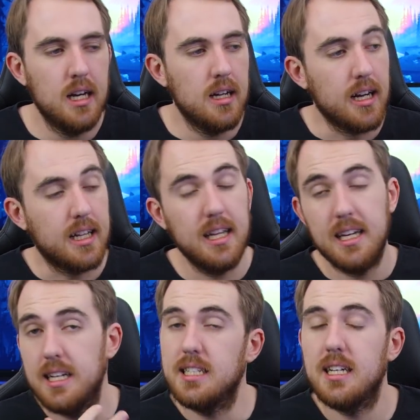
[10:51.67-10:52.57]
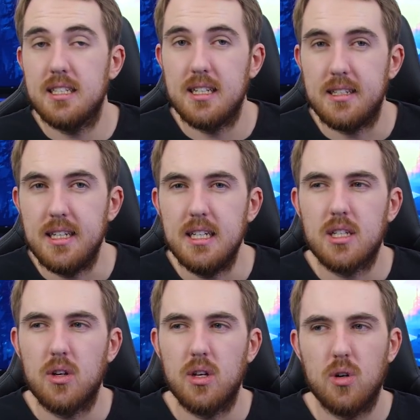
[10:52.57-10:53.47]
Luckily it is SSD,
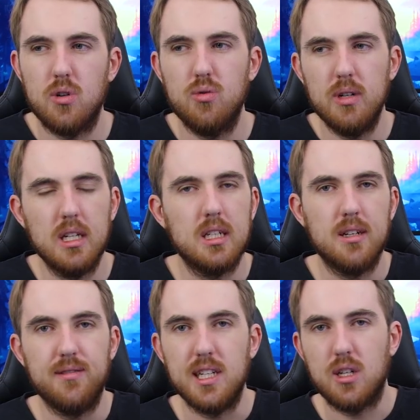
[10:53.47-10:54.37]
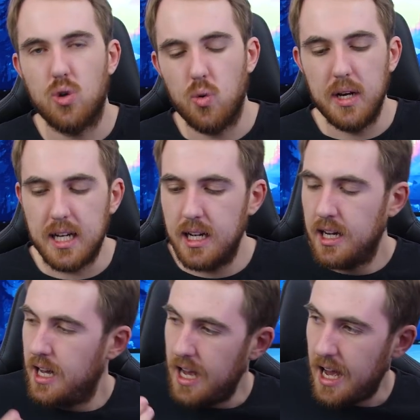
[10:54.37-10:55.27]
so they are relatively quick
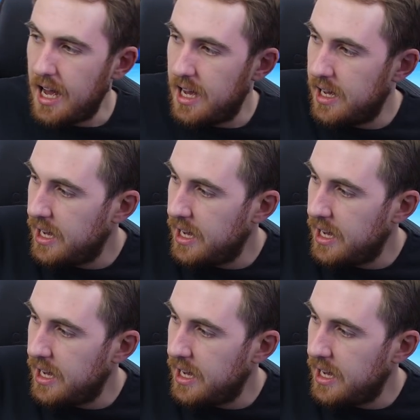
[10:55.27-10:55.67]
uh,